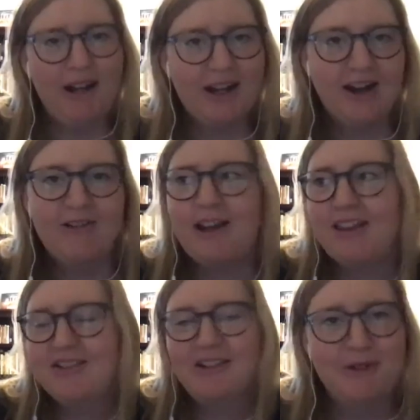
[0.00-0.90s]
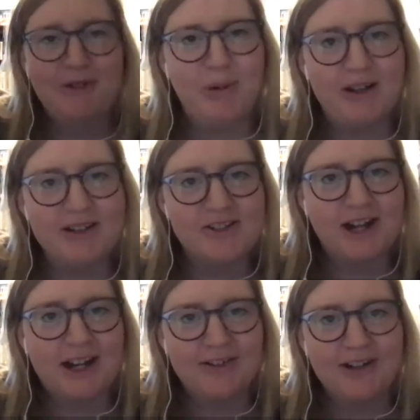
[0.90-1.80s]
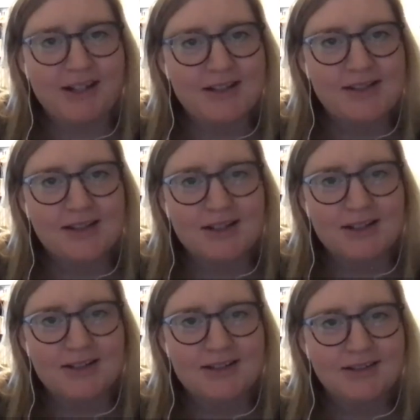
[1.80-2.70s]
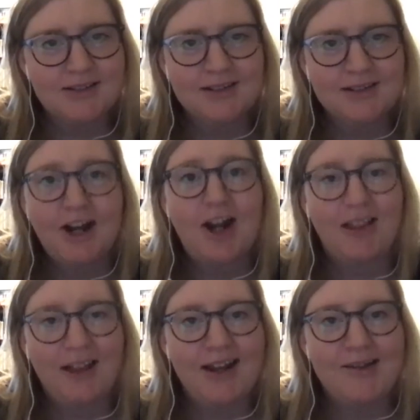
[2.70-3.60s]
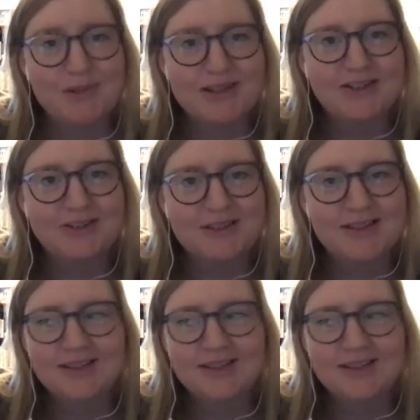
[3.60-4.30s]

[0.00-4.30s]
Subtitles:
our way through RuPaul's Drag Race, and there are a lot of episodes.